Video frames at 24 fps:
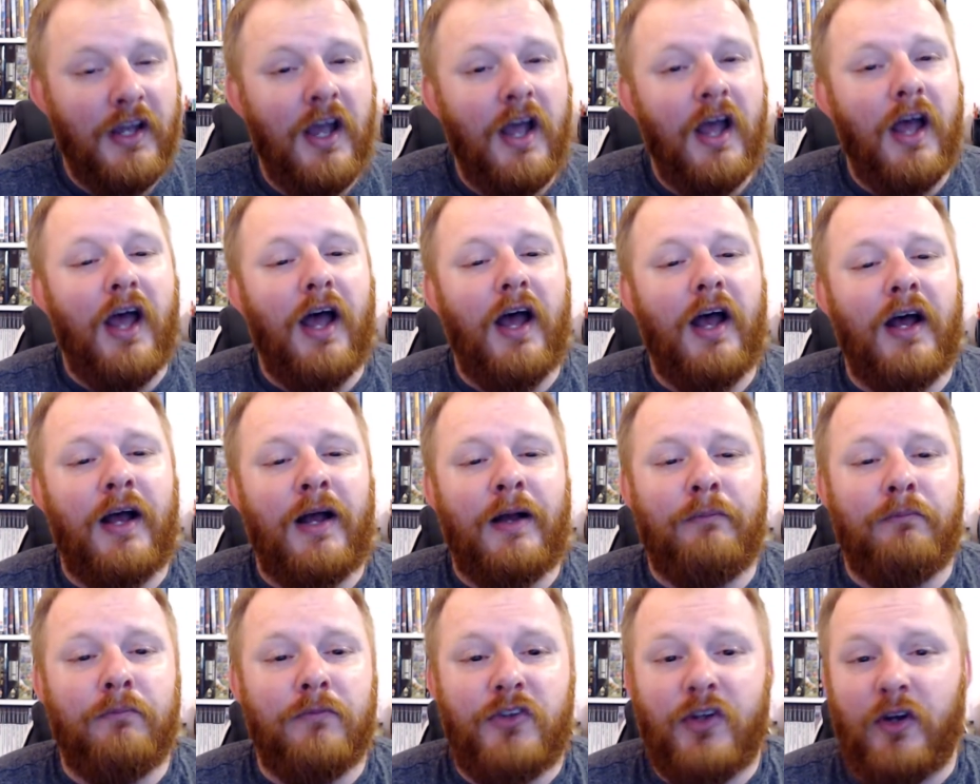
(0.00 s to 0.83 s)

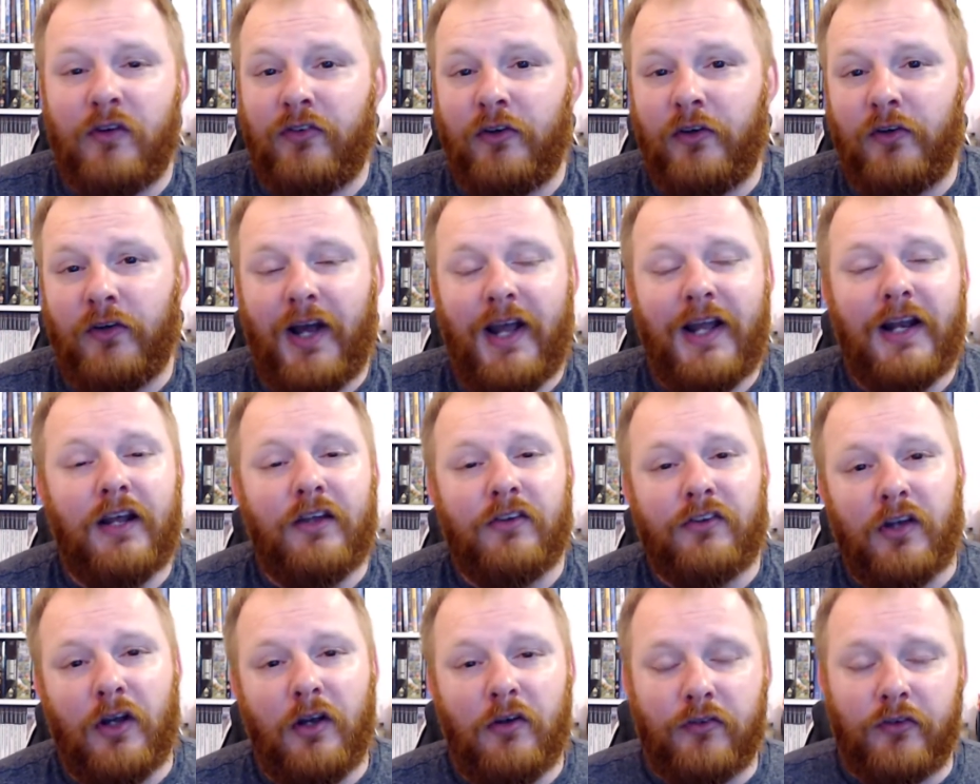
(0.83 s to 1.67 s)
So I thought, hey, let's
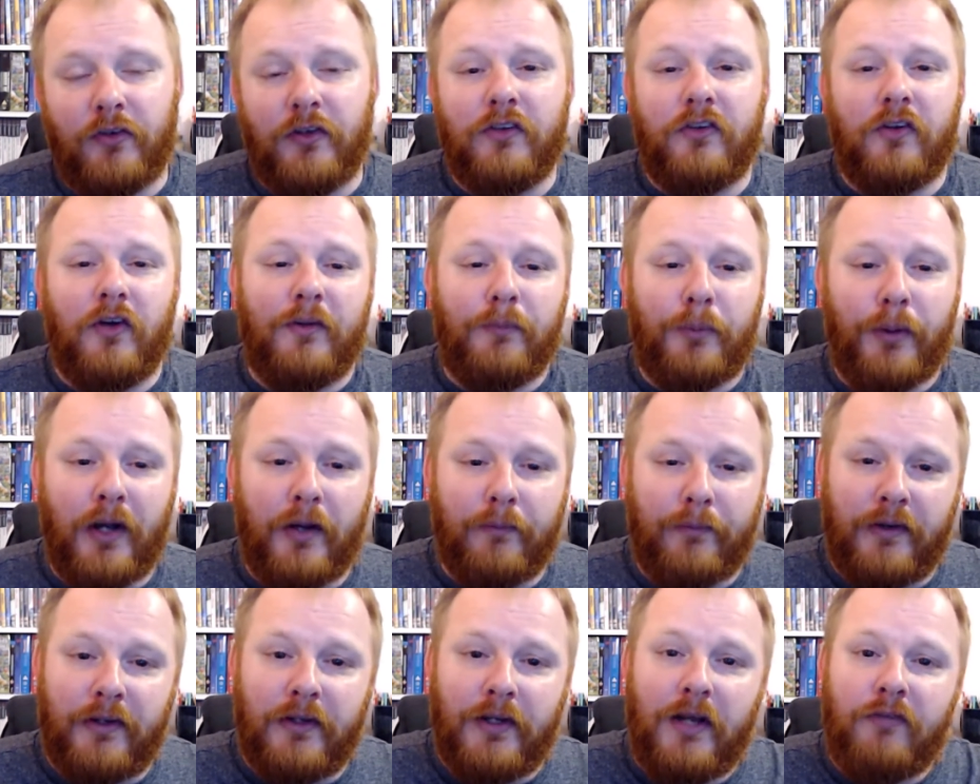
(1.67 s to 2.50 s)
go for it. So I put up
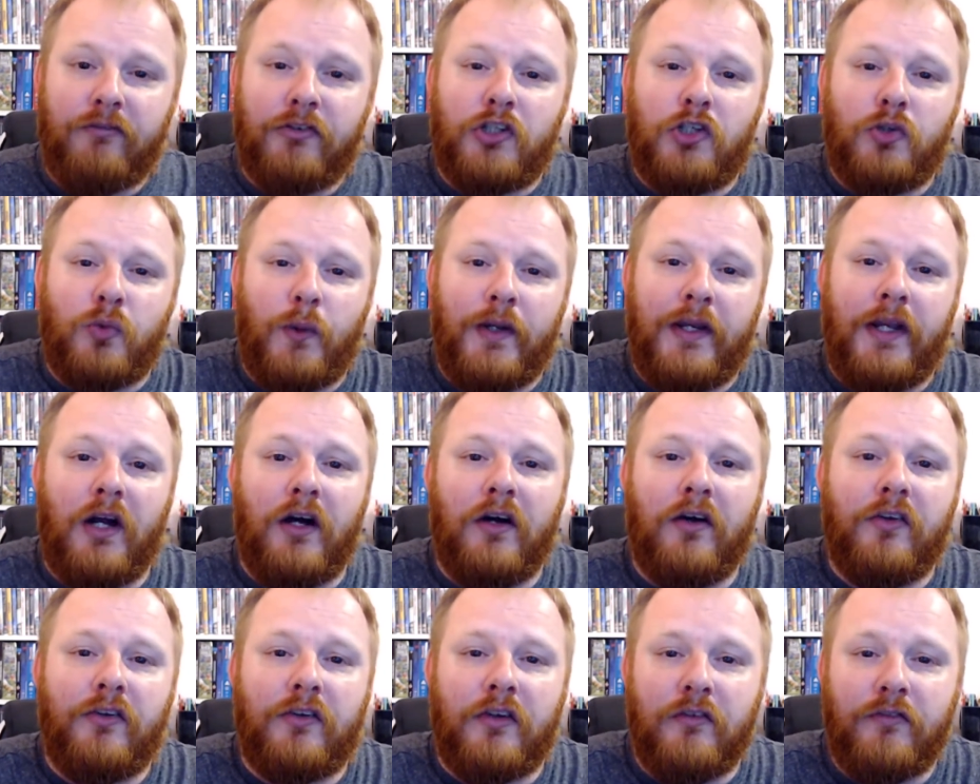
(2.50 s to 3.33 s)
another tweet
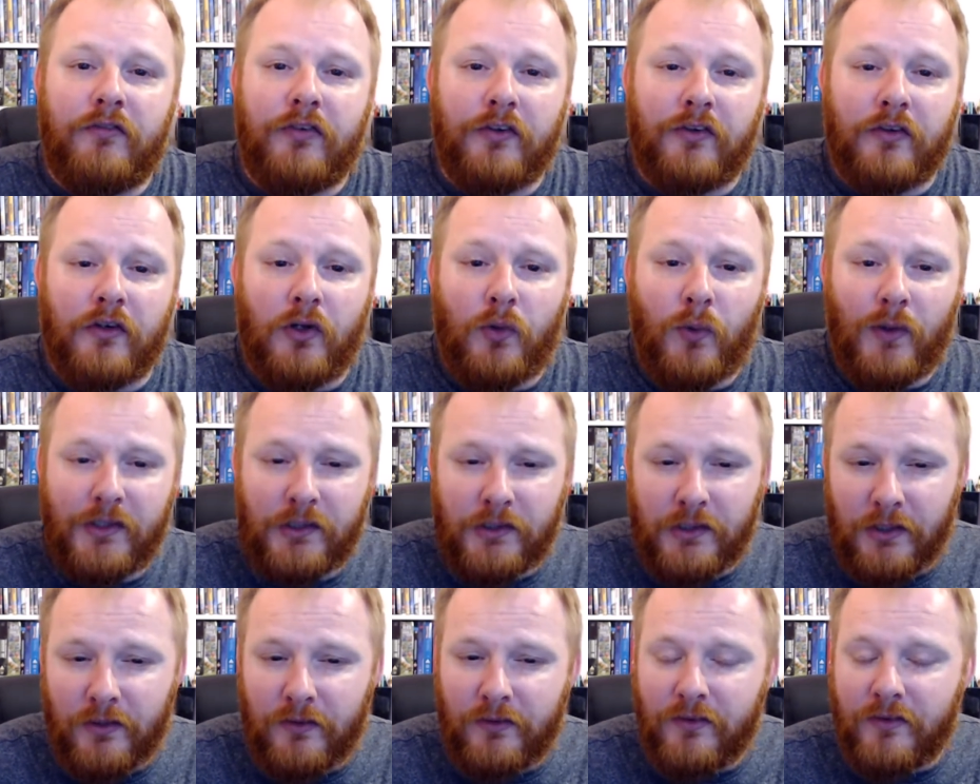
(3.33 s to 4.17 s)
asking for some
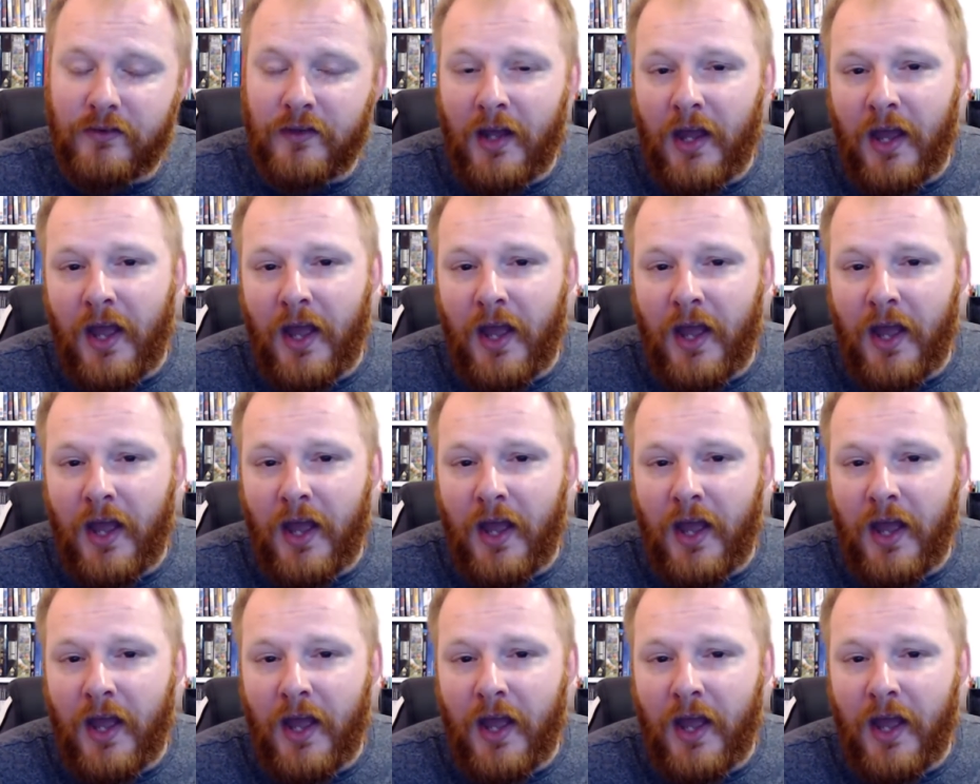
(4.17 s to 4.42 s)
questions,